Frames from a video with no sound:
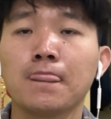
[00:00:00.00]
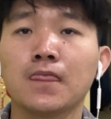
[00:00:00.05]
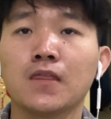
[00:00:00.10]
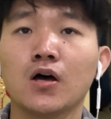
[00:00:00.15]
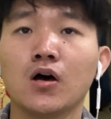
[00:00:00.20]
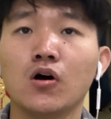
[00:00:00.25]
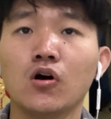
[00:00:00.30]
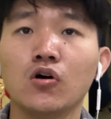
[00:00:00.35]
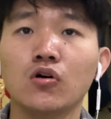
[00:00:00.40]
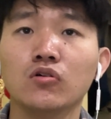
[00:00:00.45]

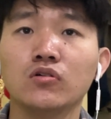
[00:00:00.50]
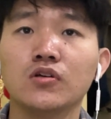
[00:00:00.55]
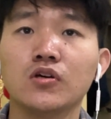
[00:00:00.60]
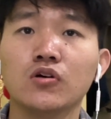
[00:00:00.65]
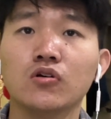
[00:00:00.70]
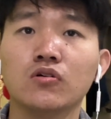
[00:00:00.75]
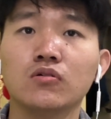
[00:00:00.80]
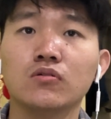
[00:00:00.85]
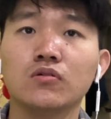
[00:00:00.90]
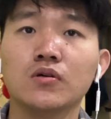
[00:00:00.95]
Hold
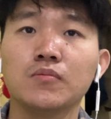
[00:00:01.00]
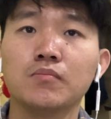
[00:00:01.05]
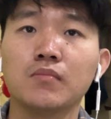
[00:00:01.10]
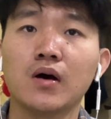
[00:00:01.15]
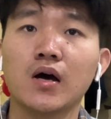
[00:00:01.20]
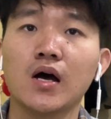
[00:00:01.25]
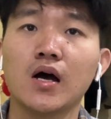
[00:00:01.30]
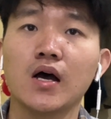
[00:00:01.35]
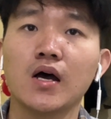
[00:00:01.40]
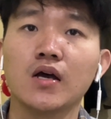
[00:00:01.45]
you in
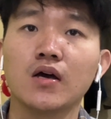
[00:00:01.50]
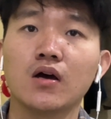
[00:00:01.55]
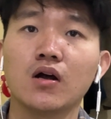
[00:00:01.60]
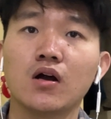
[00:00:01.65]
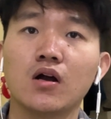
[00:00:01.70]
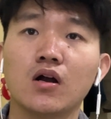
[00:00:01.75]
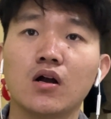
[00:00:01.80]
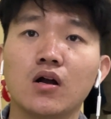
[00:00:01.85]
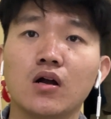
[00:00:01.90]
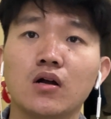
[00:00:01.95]
my
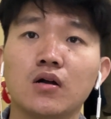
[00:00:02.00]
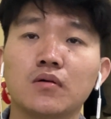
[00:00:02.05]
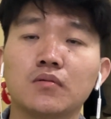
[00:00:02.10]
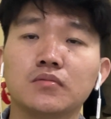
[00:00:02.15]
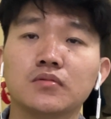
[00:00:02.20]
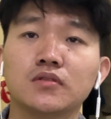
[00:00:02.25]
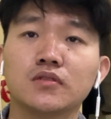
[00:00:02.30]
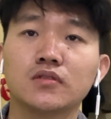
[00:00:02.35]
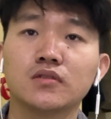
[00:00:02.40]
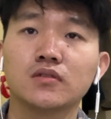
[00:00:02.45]

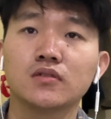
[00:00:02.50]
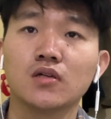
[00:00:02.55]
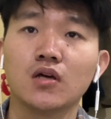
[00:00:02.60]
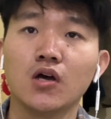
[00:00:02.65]
arms,